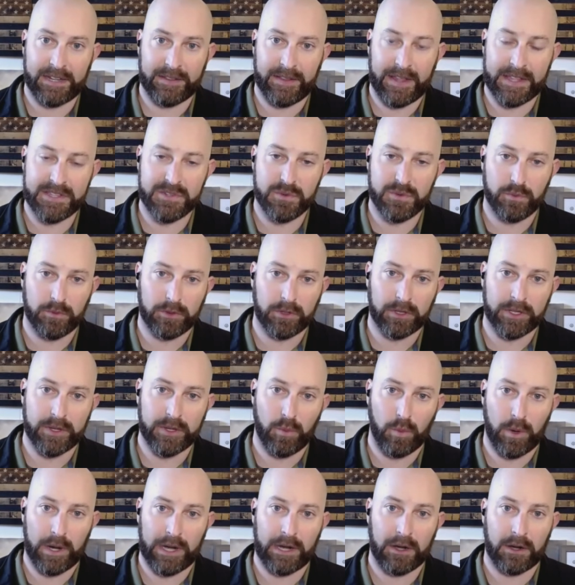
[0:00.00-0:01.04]
and that's really
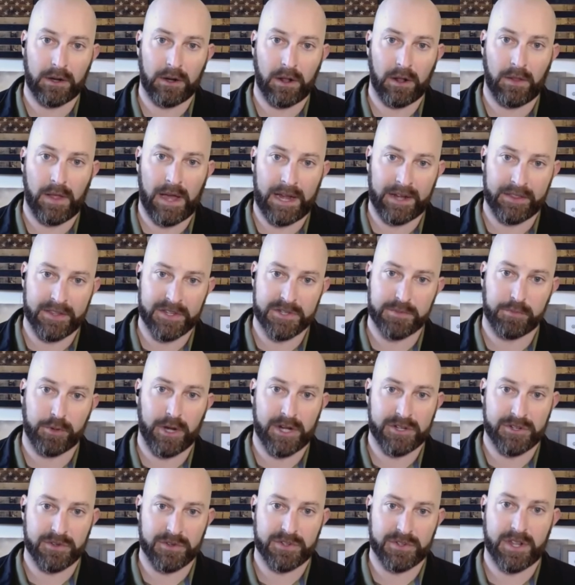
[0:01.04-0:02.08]
where a lot of this
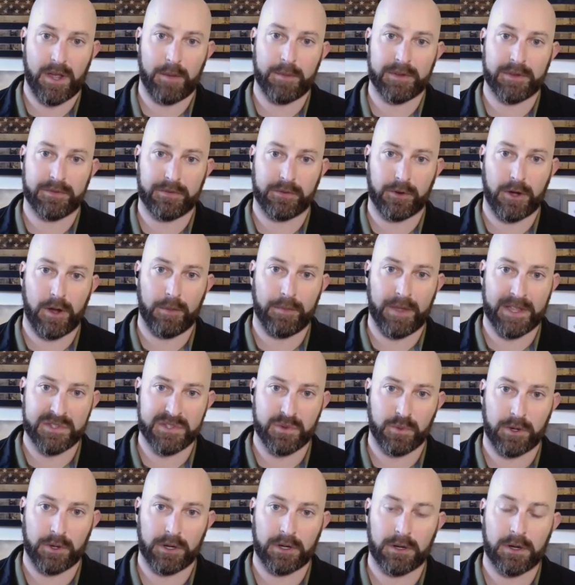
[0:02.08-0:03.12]
pressure is coming from,
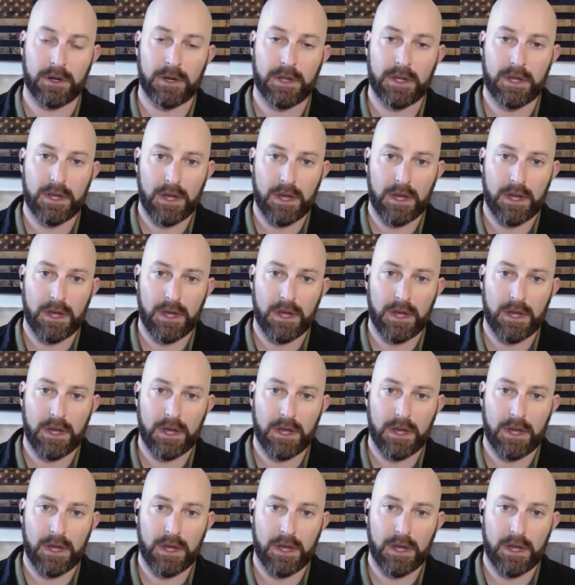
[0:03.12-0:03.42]
that's where